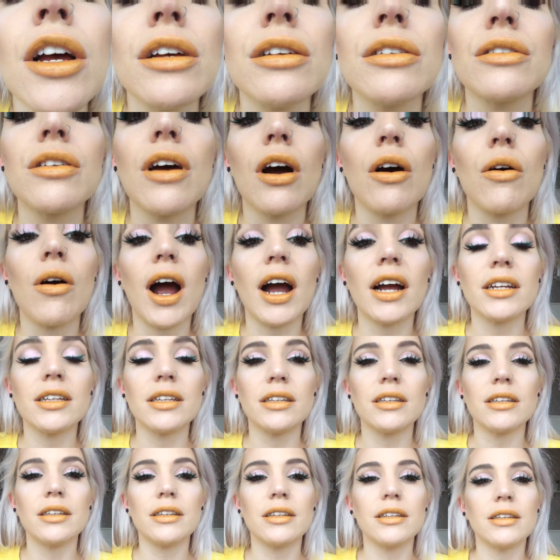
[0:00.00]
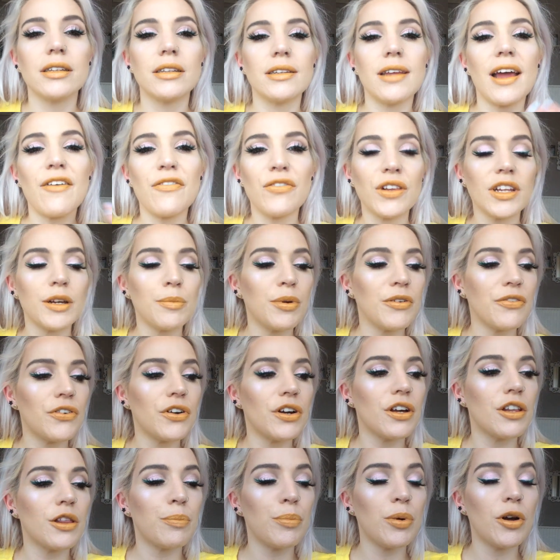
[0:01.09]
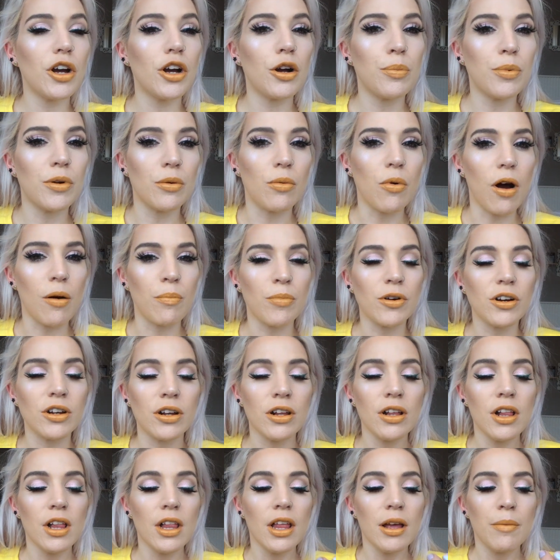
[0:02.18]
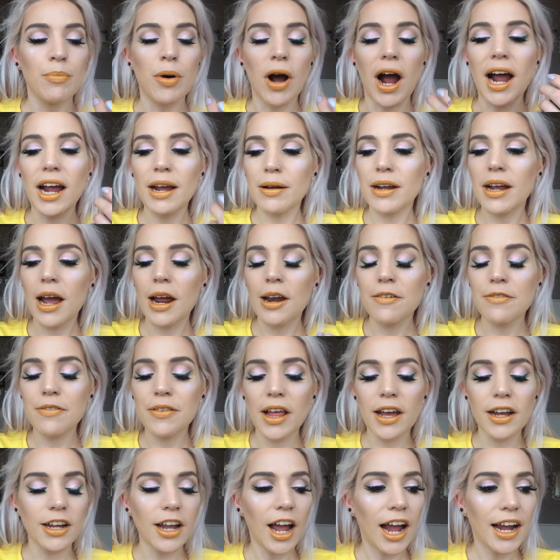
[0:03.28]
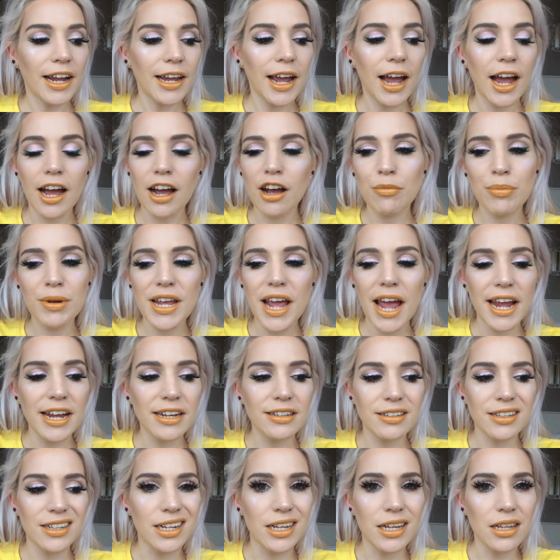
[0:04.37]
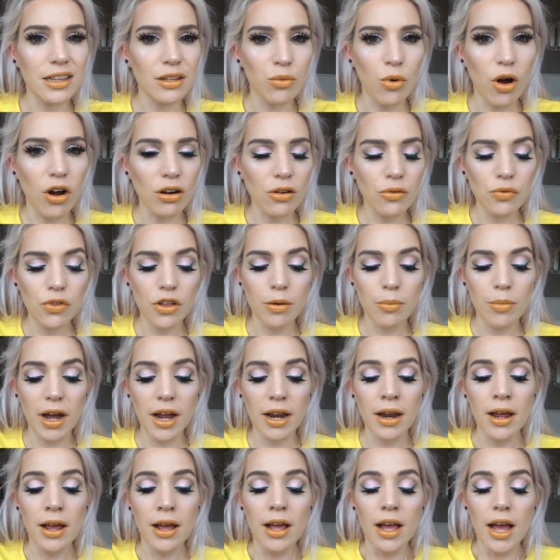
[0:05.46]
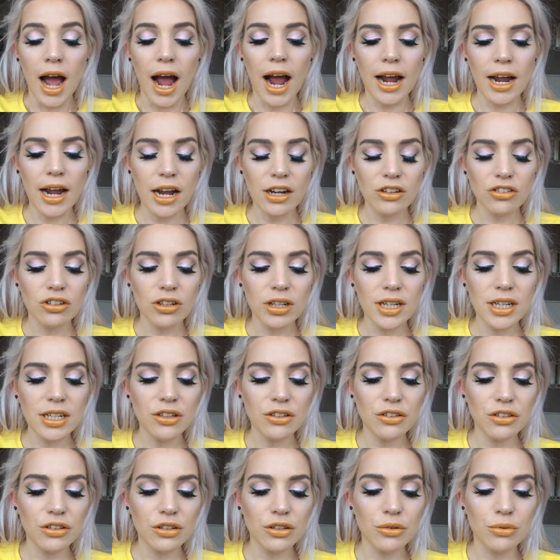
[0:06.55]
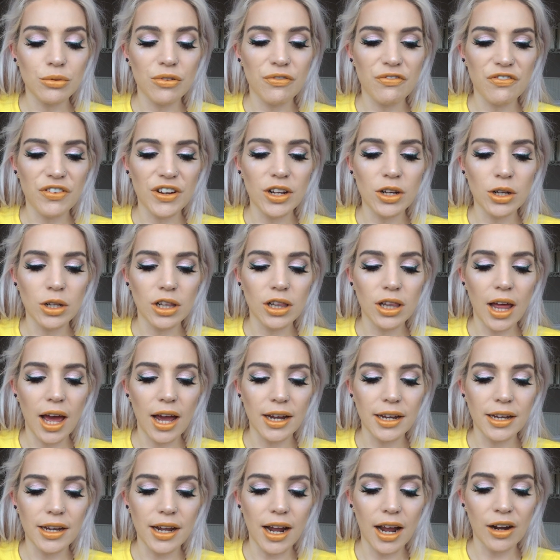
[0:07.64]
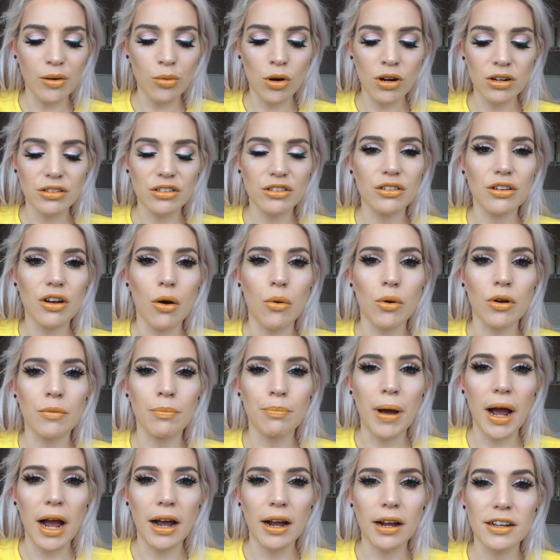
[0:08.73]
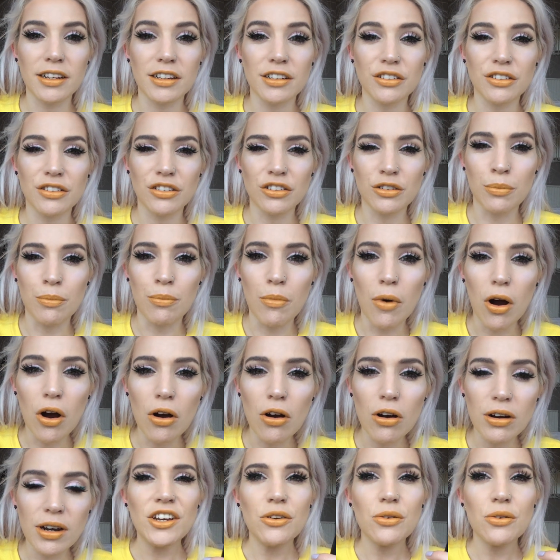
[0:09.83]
So I definitely prefer the purple one, but I kind of like, I can't be hating either one of them. And I actually do feel like I want to go and buy some more.